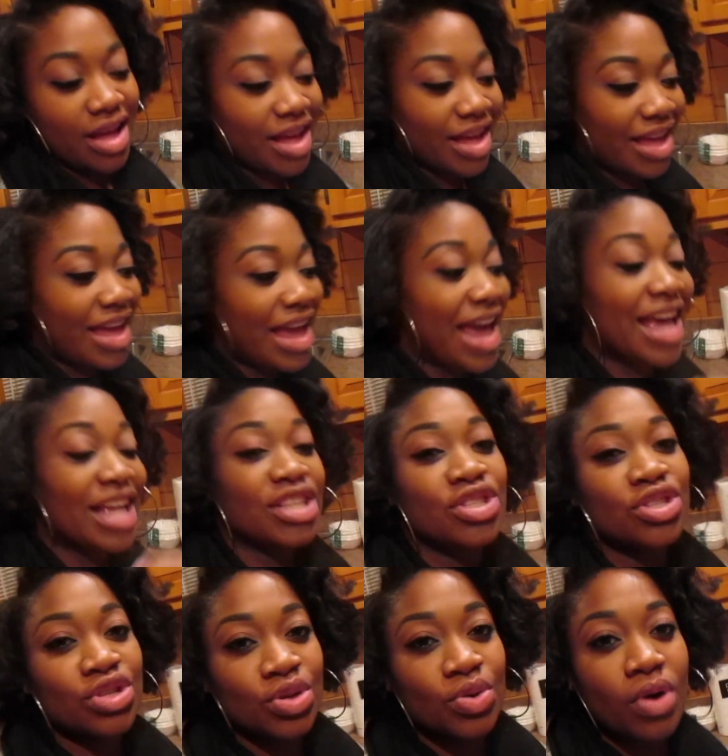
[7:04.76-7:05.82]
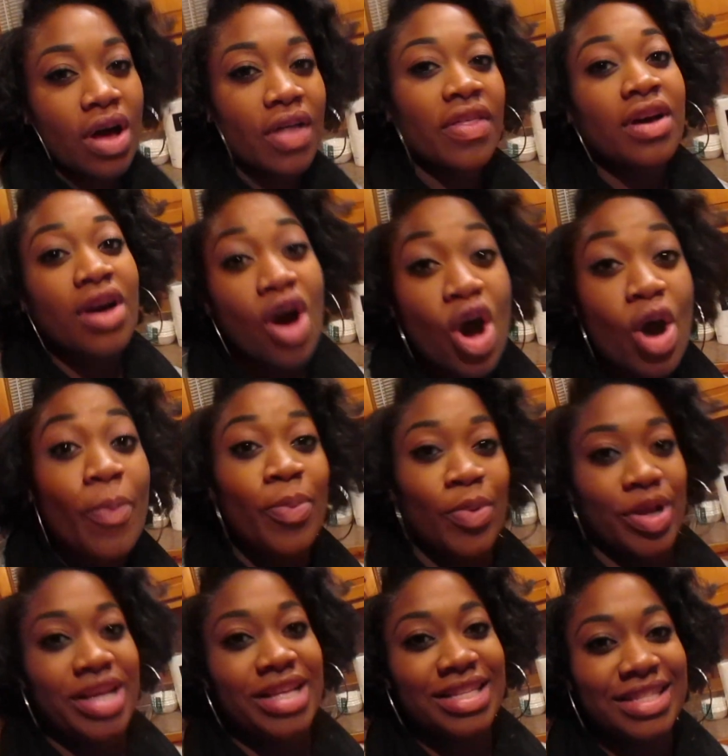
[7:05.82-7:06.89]
He has two other
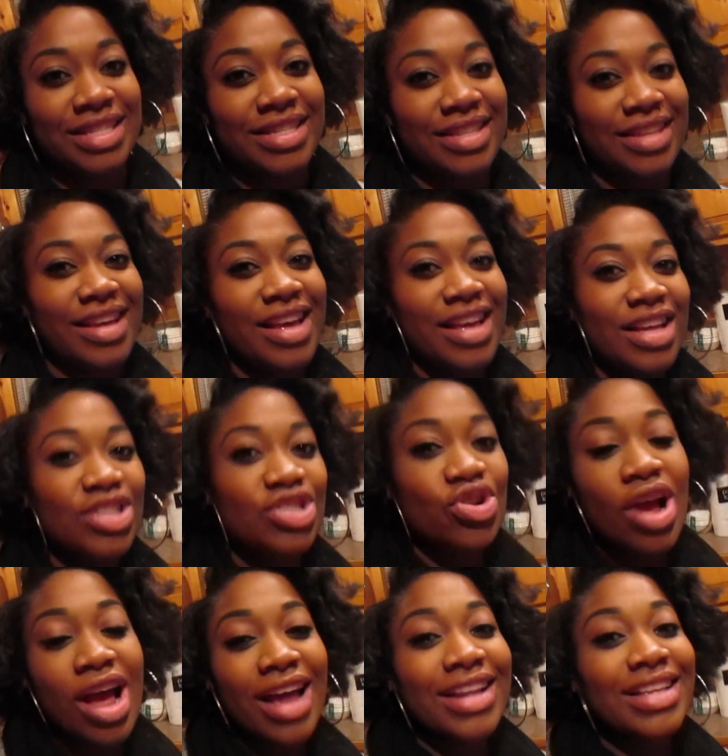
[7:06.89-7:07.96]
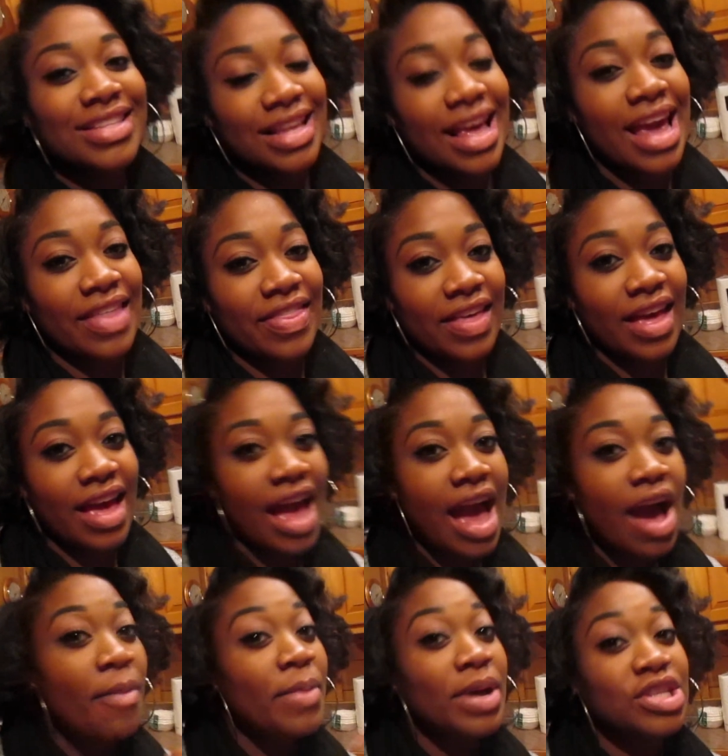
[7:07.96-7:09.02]
culprits trying to say that
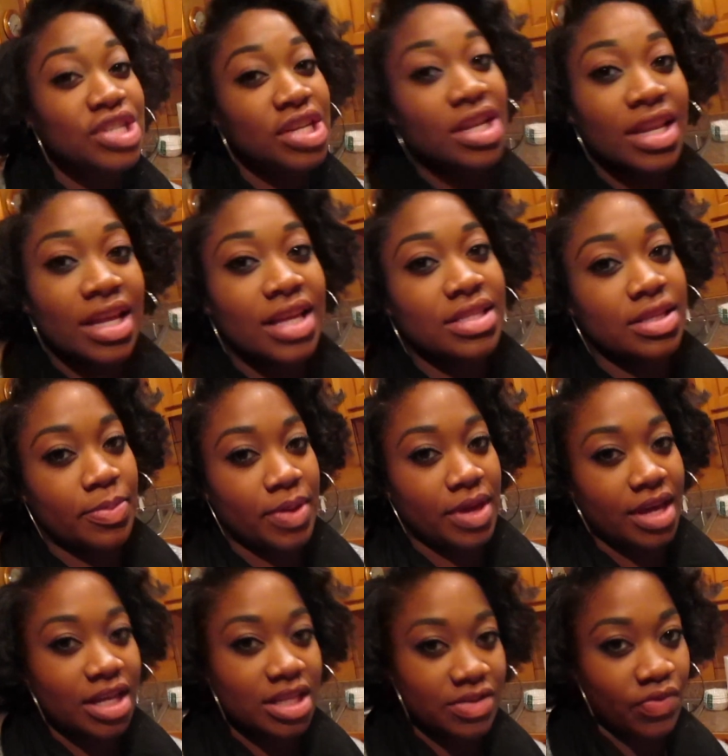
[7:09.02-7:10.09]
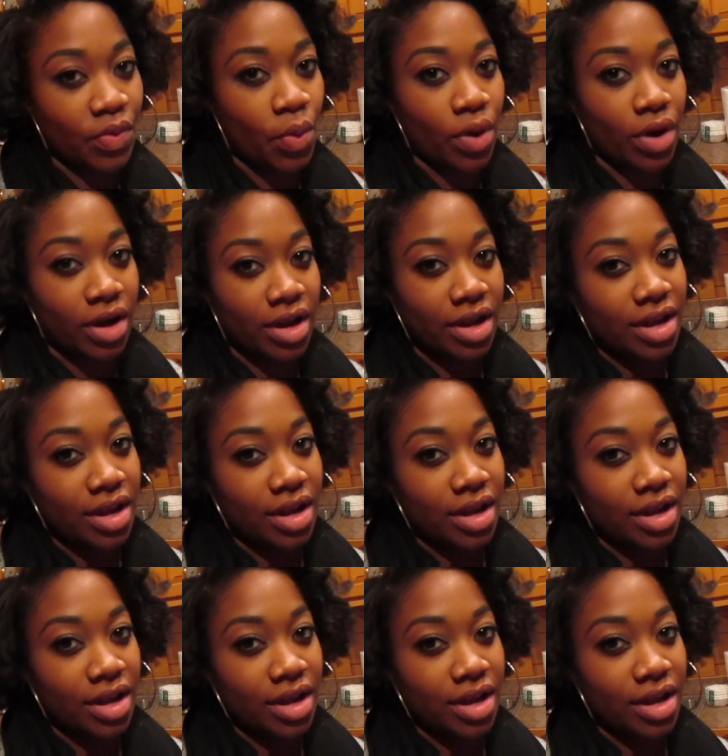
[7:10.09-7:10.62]
how much he needs a PS4.